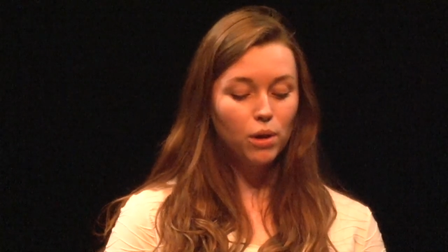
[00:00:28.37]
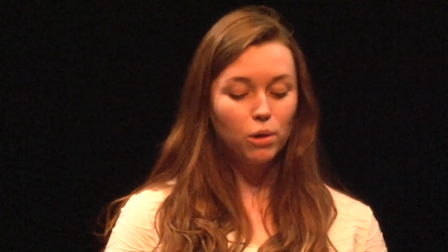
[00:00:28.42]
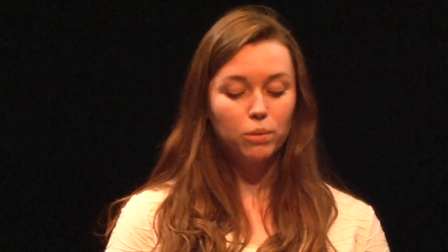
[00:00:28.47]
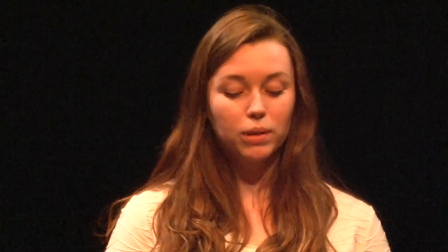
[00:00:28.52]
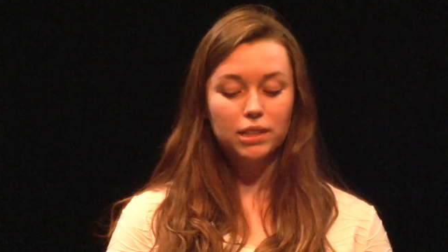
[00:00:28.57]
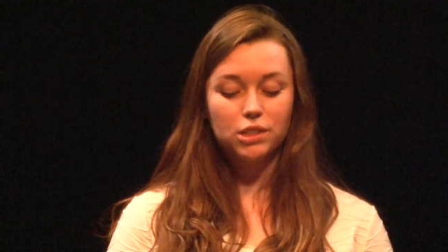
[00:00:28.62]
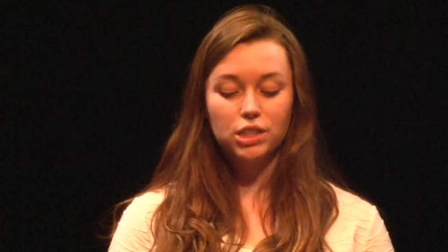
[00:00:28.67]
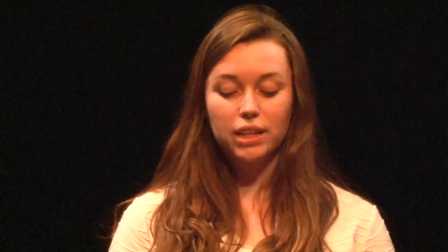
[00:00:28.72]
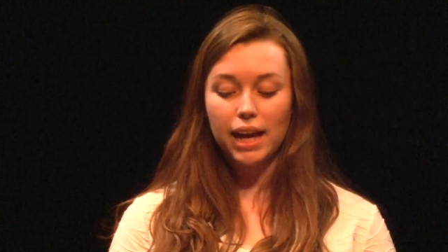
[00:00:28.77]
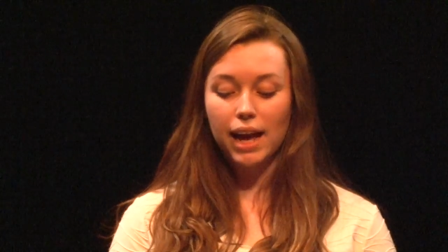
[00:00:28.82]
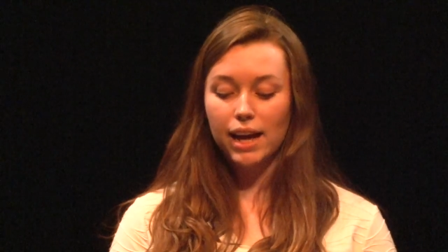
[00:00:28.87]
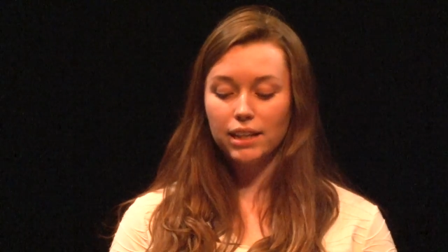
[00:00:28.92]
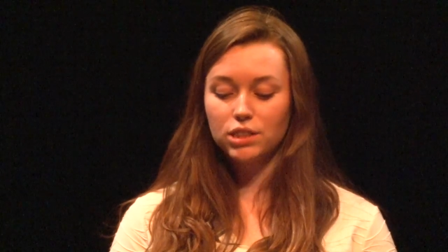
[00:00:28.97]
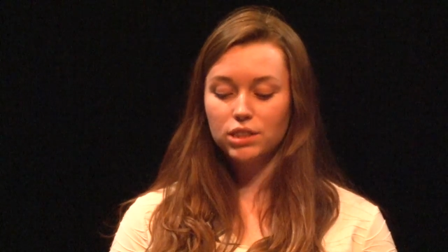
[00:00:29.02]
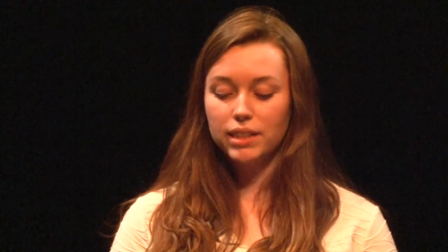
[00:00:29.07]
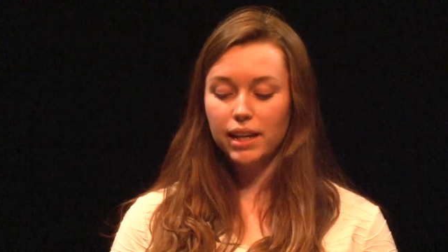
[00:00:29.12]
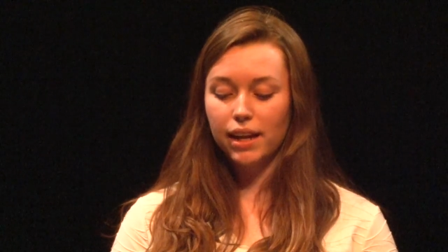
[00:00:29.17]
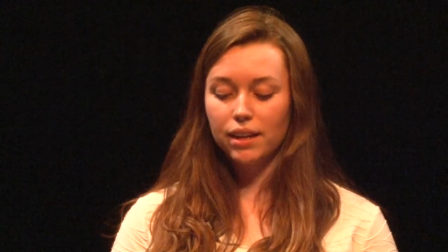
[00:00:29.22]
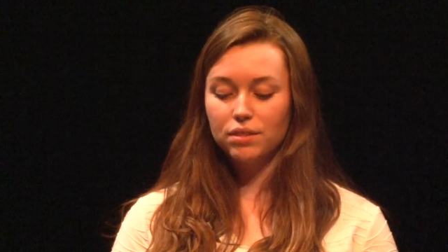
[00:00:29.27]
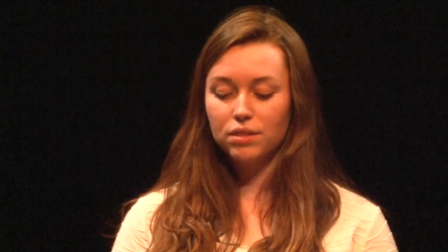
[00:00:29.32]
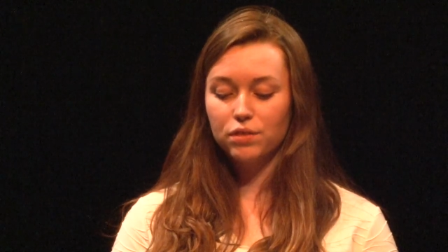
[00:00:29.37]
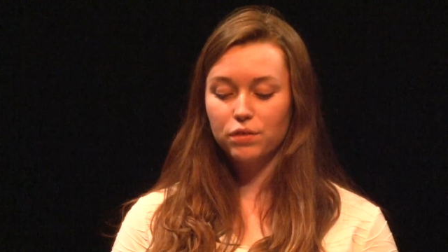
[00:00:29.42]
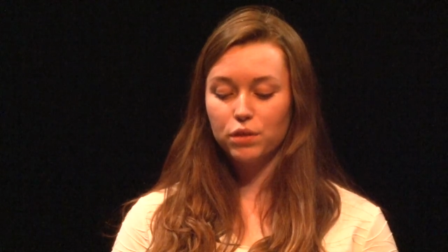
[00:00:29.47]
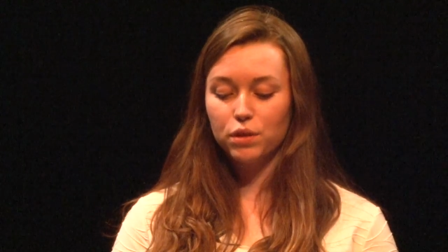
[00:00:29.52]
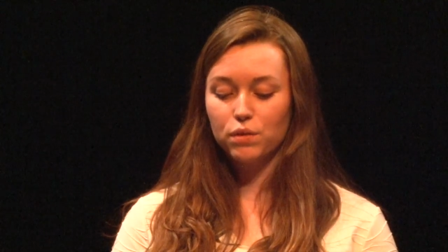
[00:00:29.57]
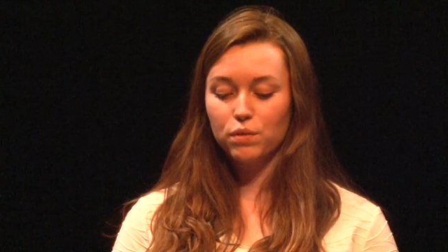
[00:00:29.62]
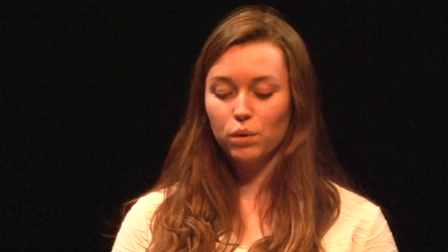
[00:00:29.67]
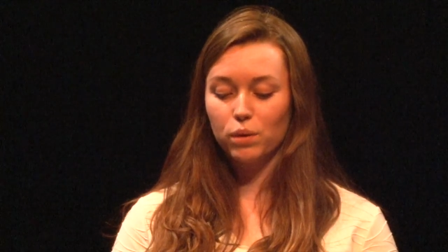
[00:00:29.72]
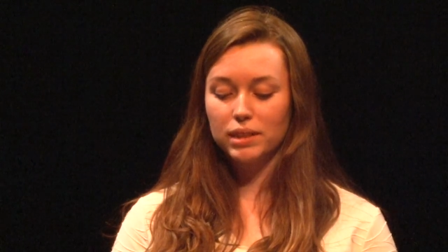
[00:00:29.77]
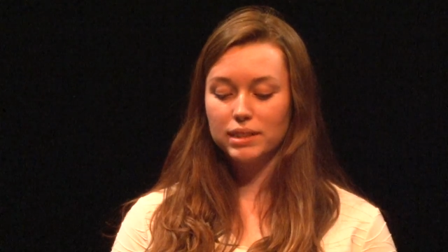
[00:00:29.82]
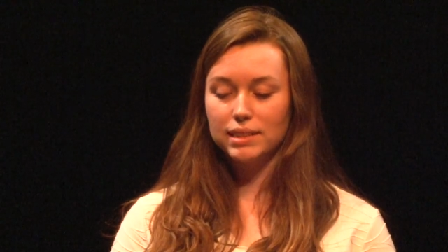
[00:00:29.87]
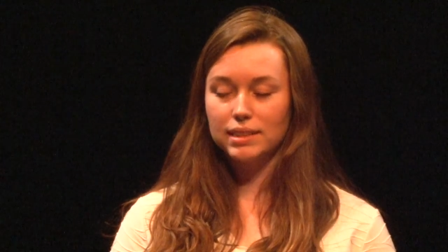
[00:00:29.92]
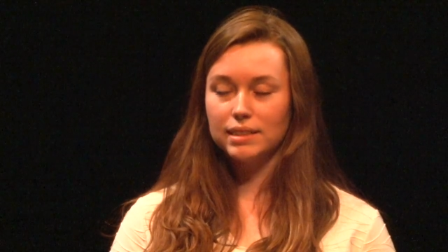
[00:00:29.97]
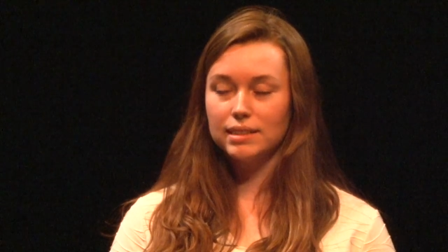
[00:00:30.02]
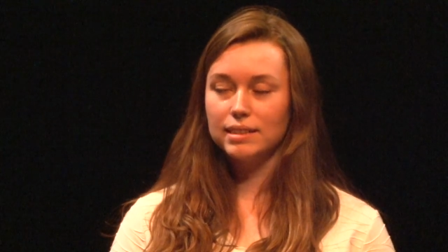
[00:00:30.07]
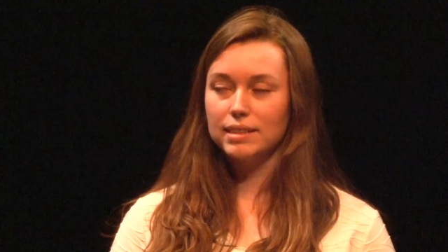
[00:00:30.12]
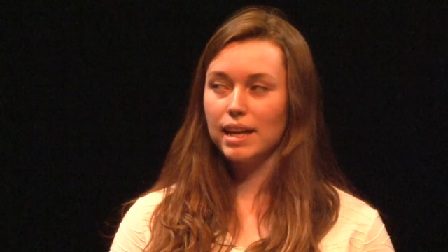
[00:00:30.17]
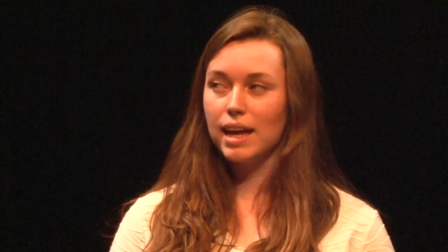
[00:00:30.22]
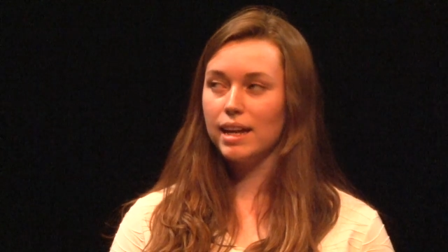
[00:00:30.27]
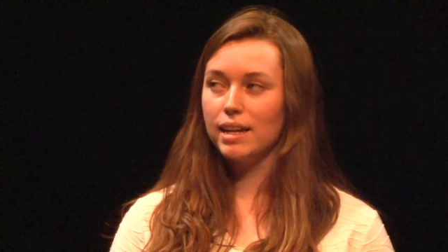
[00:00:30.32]
where she agitates for the
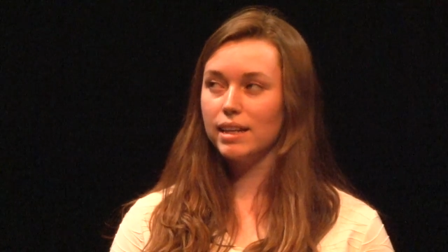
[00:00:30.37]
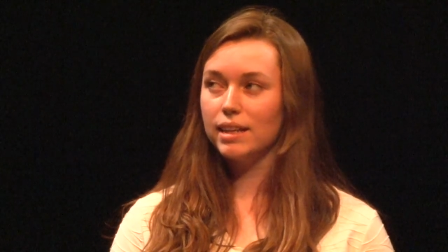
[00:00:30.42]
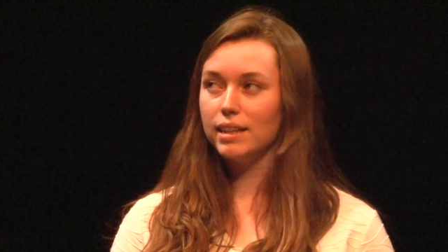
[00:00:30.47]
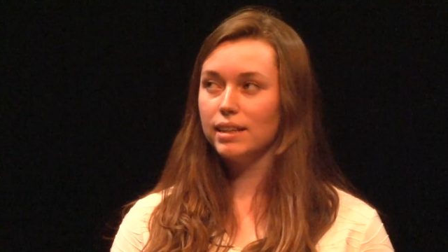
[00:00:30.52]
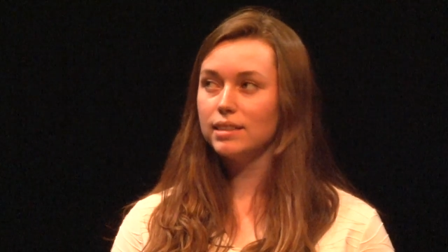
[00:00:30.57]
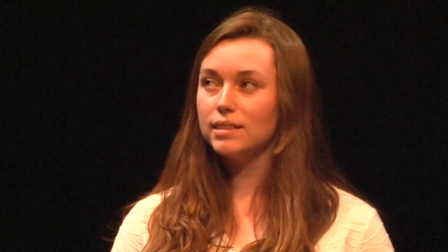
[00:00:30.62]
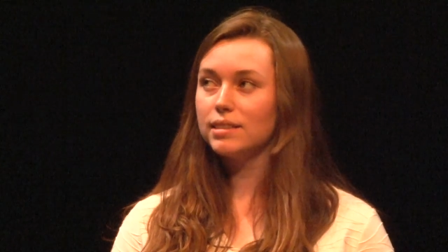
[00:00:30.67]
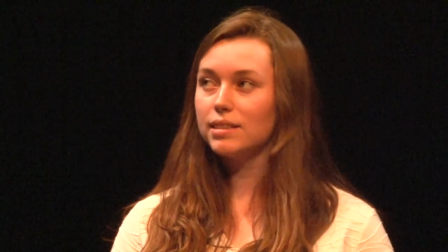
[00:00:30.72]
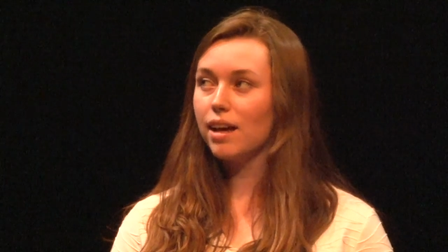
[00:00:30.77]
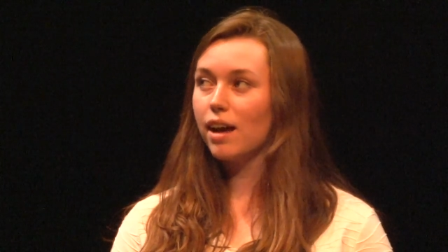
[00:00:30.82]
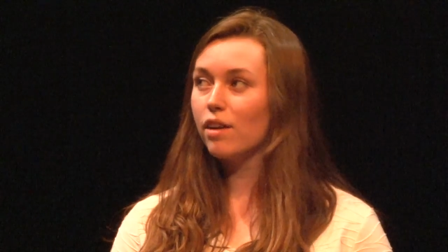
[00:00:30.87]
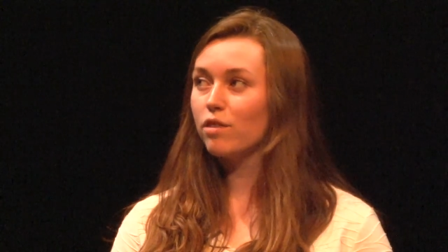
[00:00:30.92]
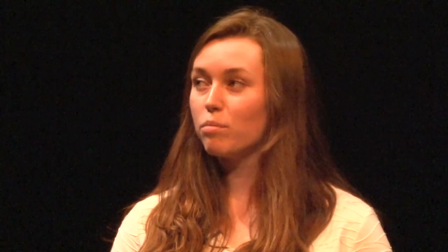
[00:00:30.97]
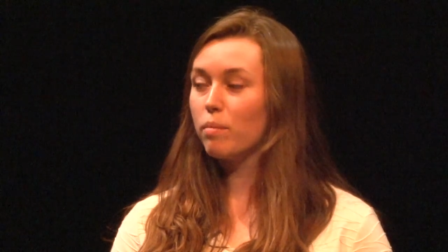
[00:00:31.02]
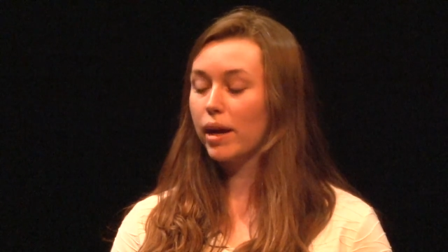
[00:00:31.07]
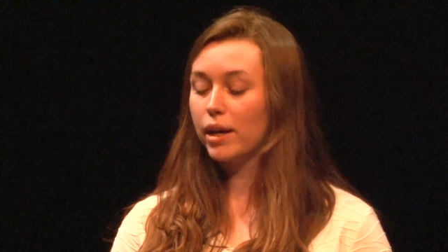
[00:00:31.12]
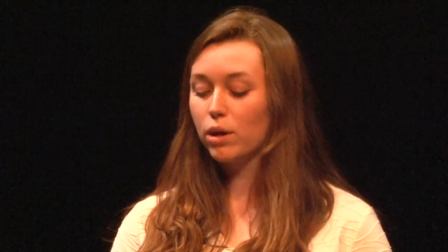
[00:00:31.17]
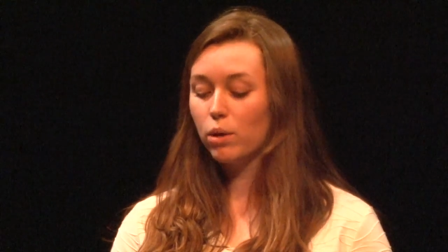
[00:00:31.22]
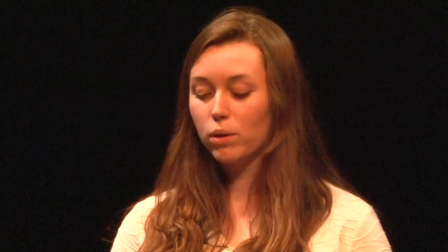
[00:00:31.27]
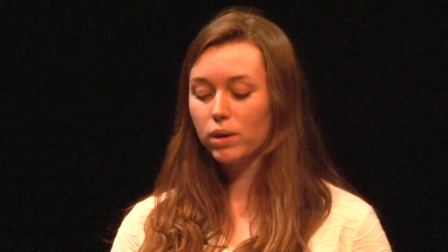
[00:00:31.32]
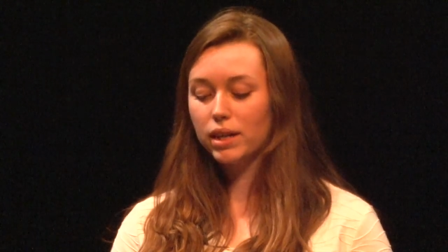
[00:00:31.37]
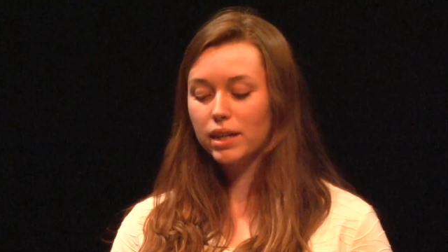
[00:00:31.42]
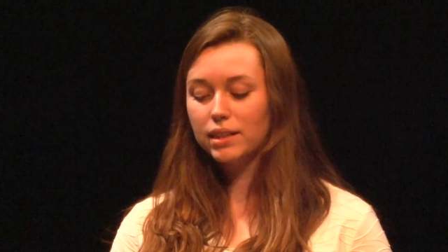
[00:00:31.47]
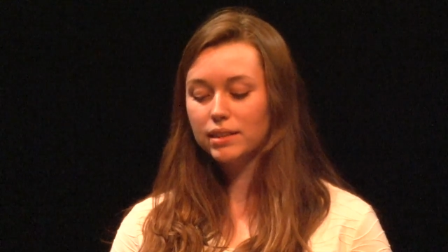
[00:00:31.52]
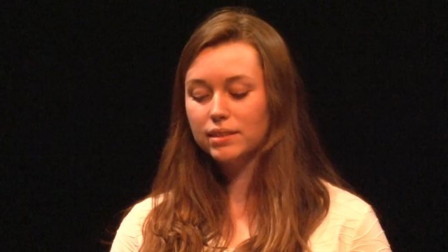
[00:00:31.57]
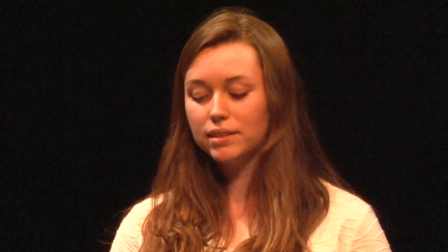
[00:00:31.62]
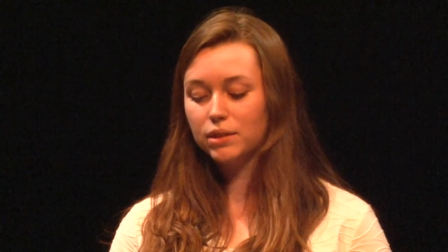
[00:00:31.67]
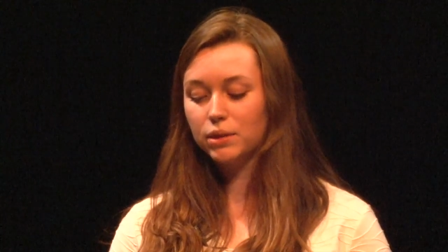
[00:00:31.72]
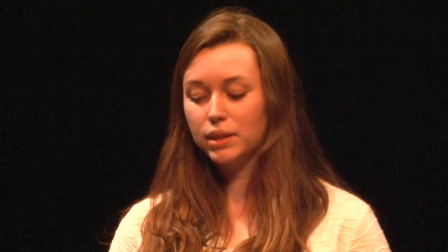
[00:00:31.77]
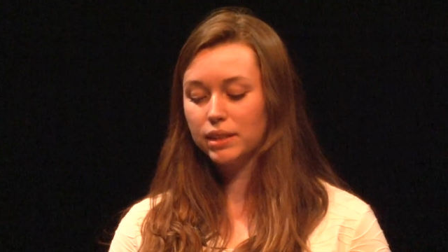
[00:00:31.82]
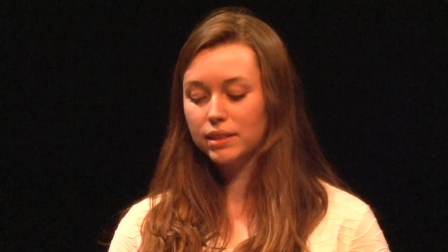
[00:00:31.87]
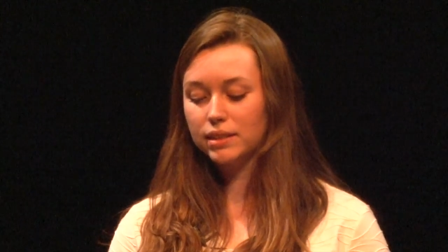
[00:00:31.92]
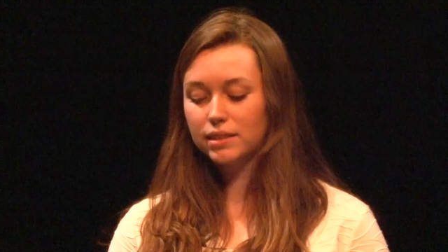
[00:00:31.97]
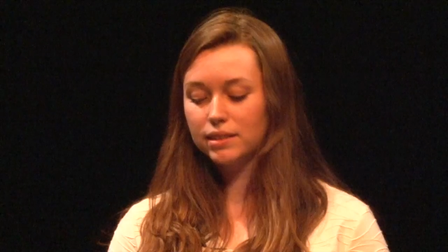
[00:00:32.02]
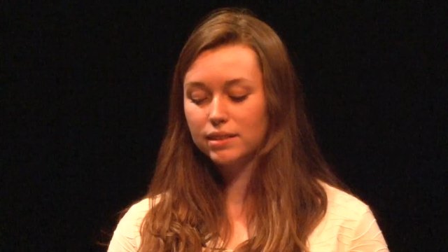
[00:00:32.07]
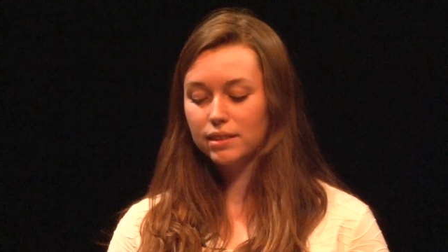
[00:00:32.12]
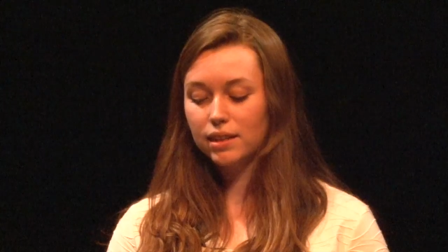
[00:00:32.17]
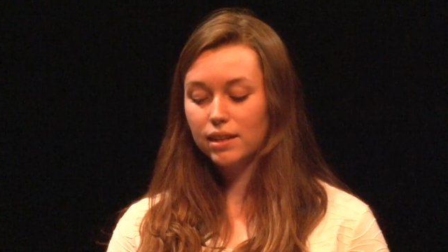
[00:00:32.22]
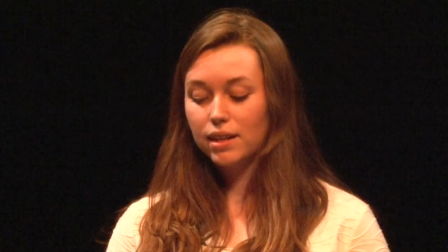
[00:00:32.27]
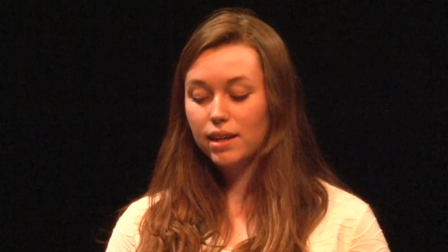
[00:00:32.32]
voices and needs of minority
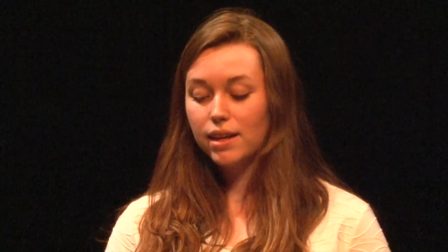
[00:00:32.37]
students